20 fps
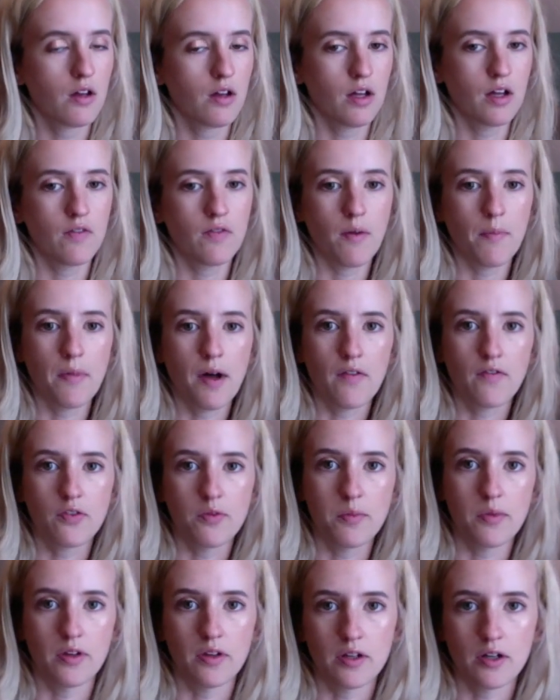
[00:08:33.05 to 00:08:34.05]
if I'm not
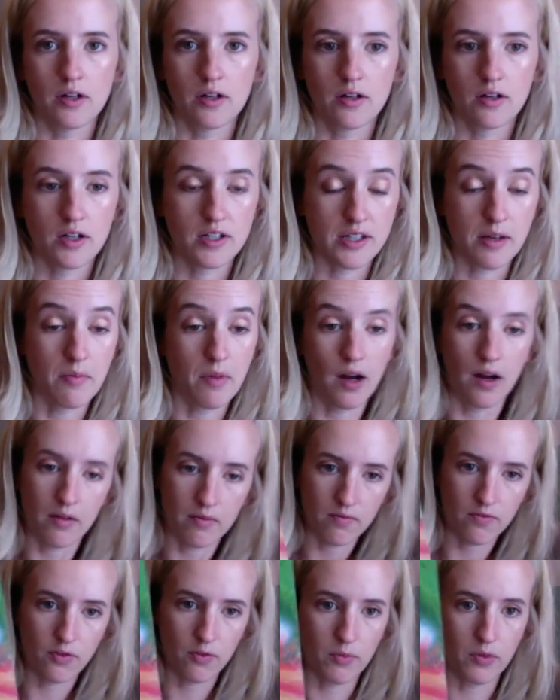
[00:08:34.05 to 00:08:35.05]
familiar, because I'm
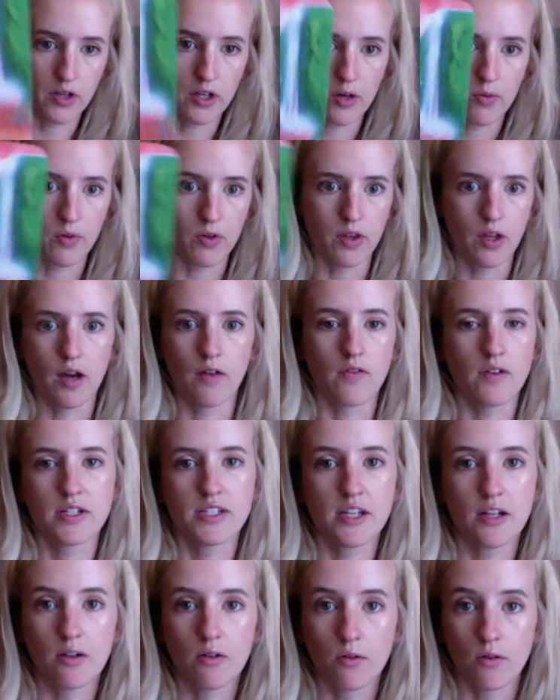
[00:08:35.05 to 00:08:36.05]
not familiar with every
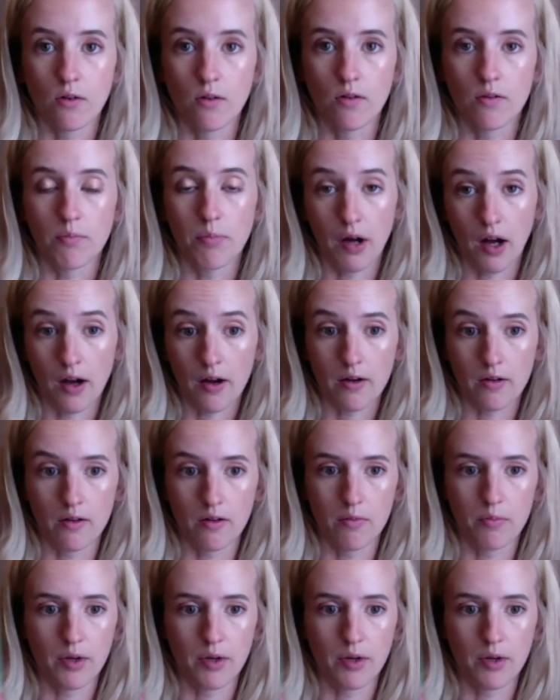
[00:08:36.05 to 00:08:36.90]
single bottle,